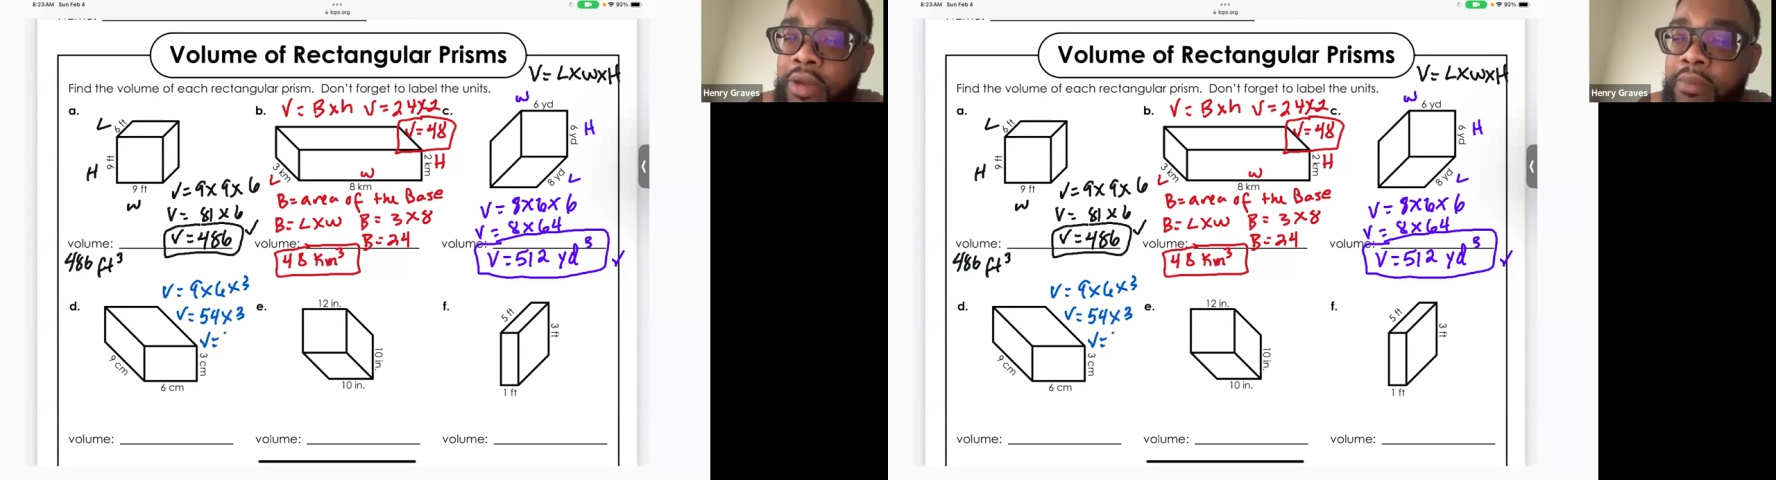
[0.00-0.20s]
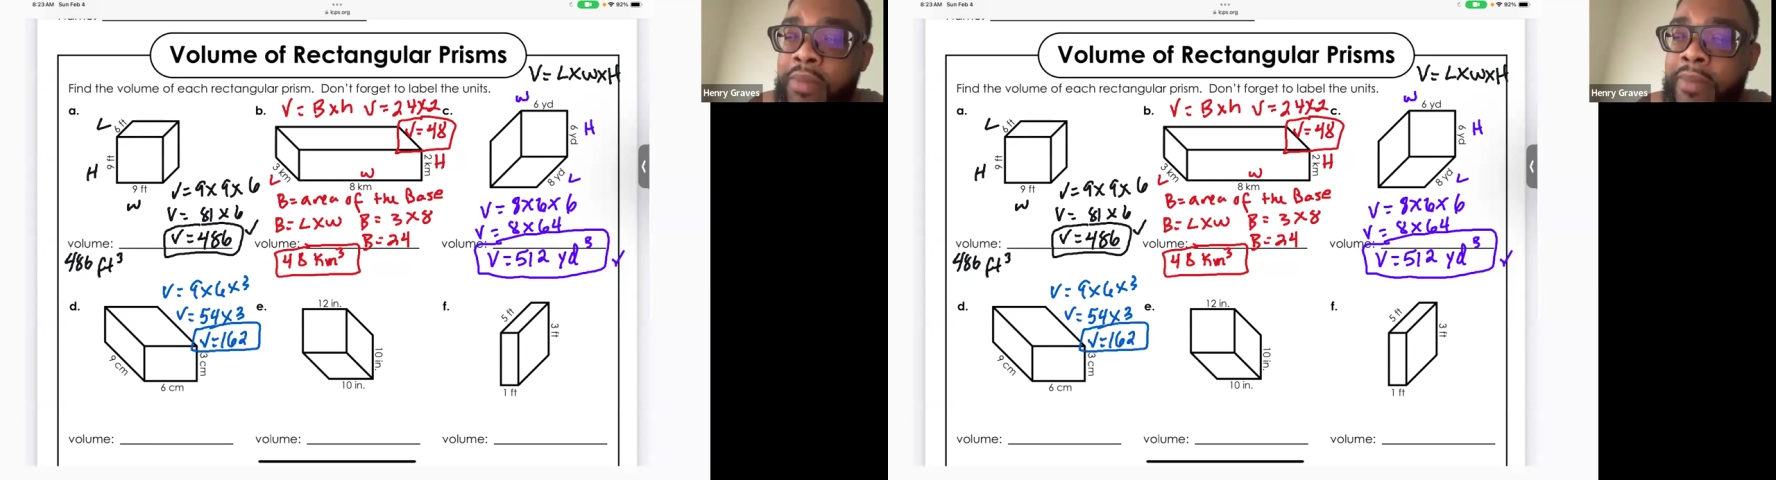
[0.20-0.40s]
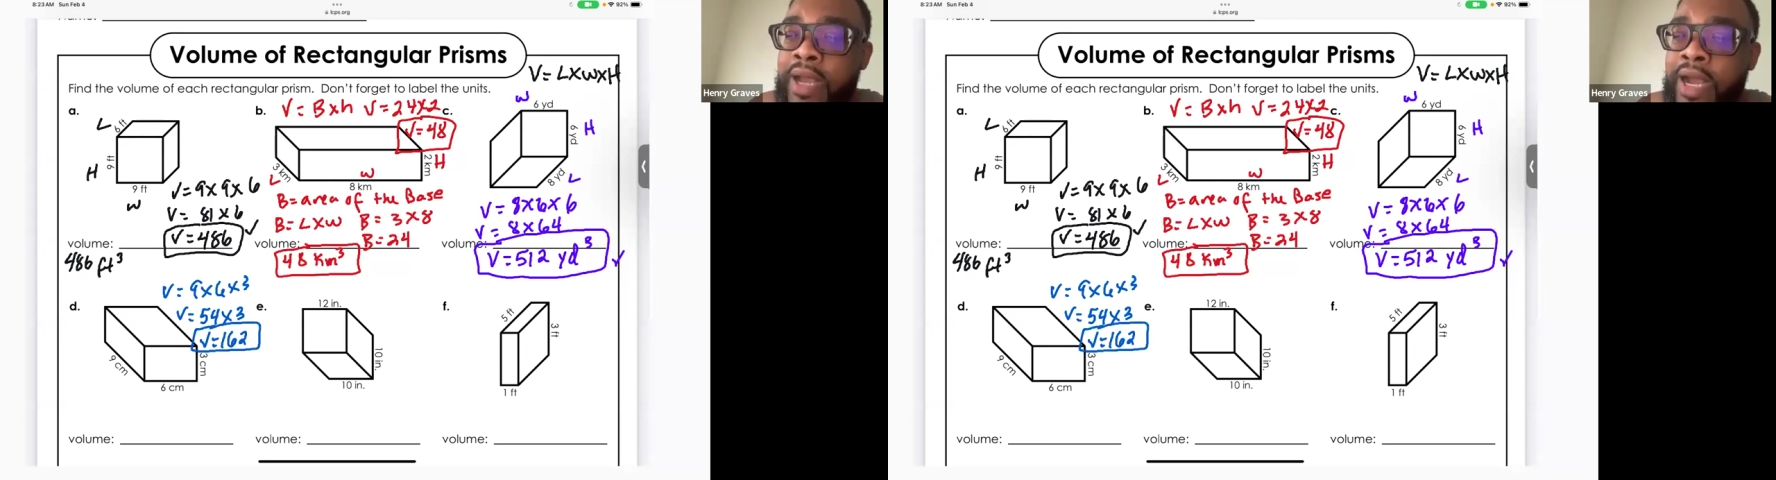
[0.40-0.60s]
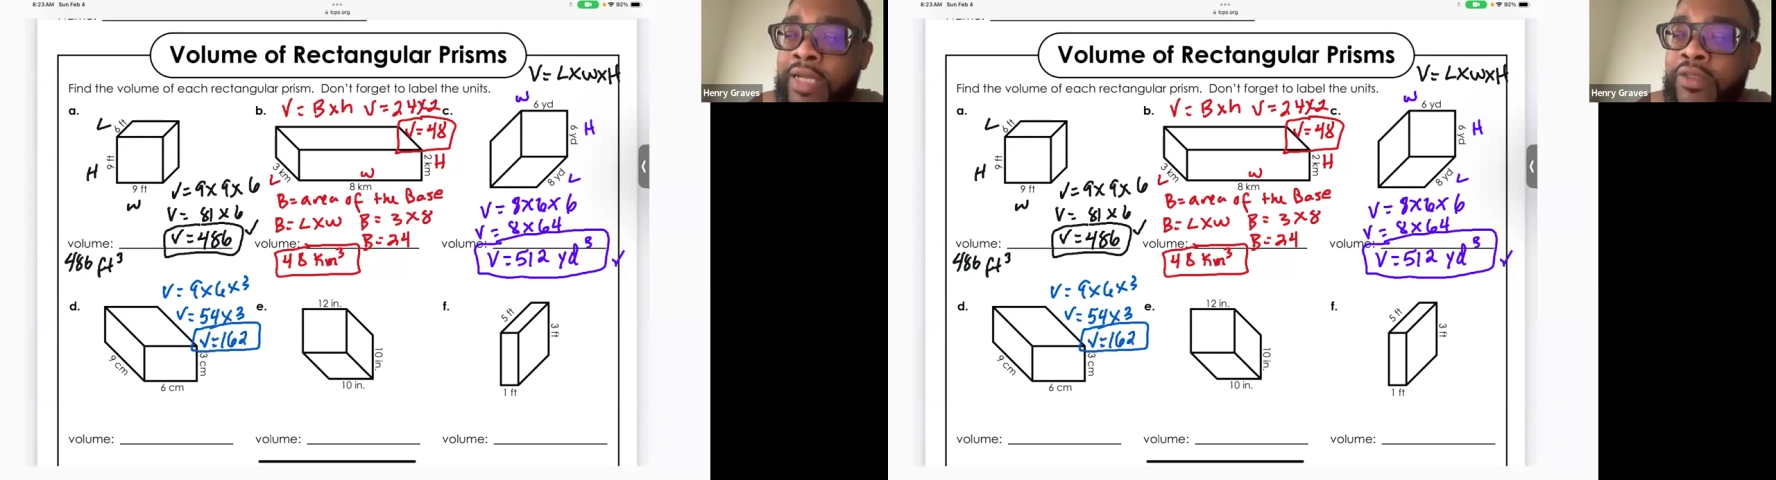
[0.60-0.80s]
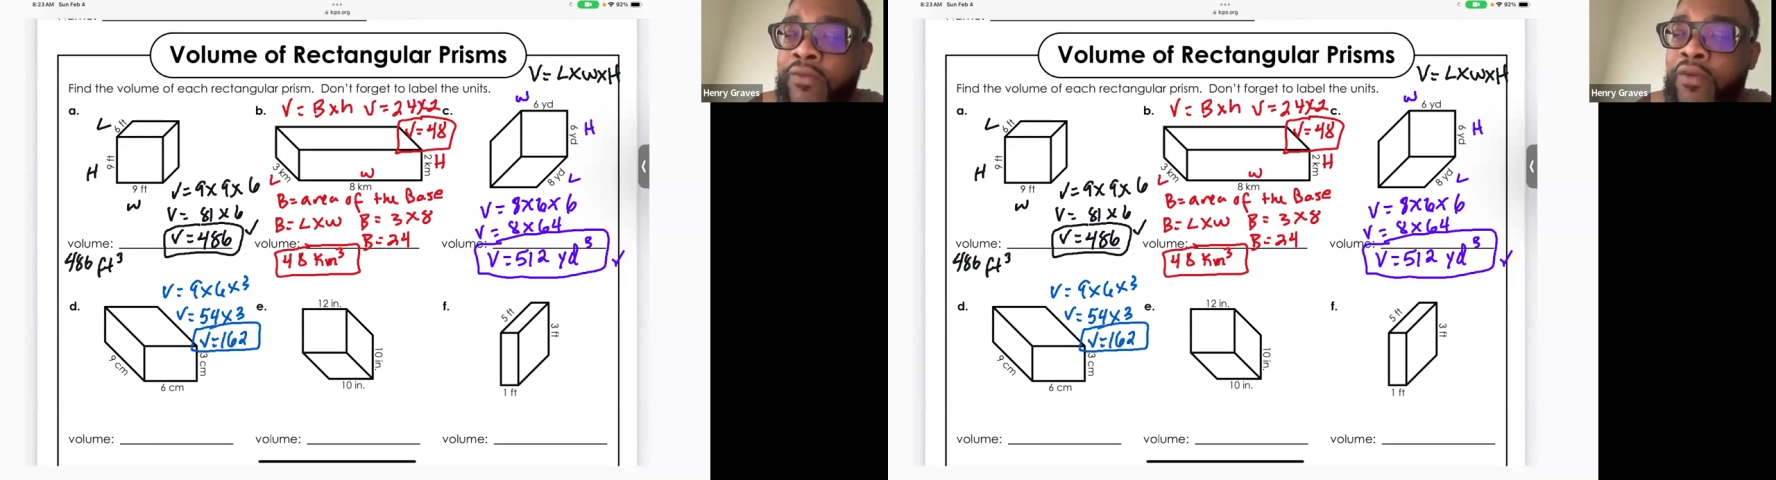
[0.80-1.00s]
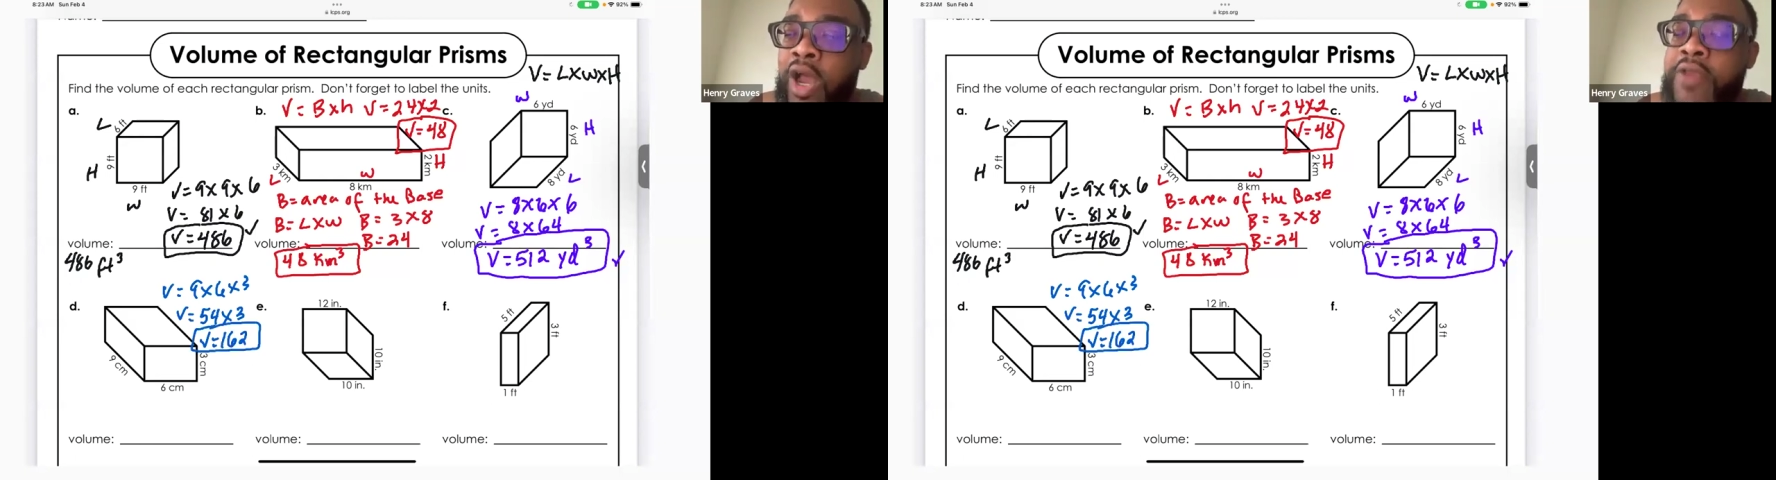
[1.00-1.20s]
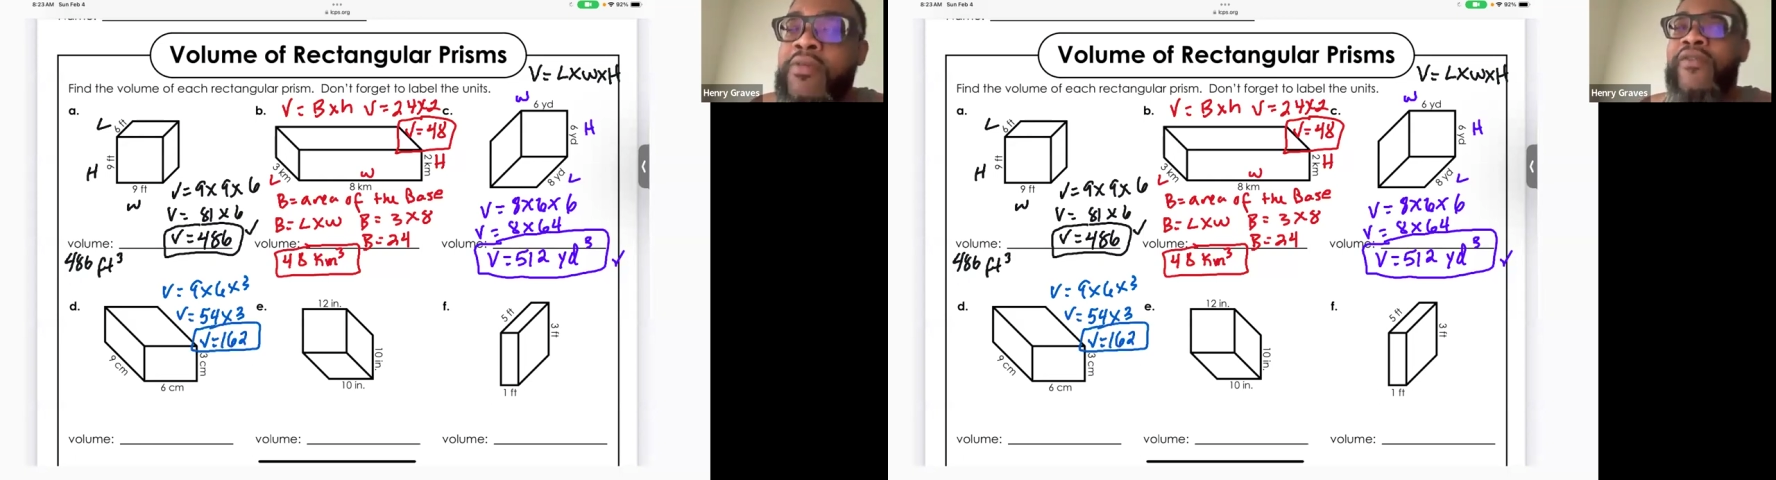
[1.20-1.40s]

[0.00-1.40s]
Remember, guys, the volume of